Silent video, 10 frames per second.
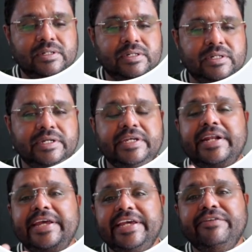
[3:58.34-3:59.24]
Here I
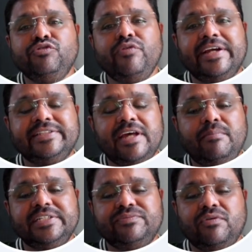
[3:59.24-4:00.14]
gave two
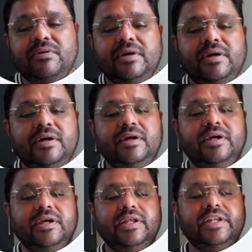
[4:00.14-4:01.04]
examples for
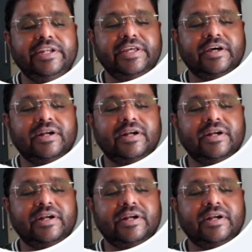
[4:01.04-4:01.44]
linear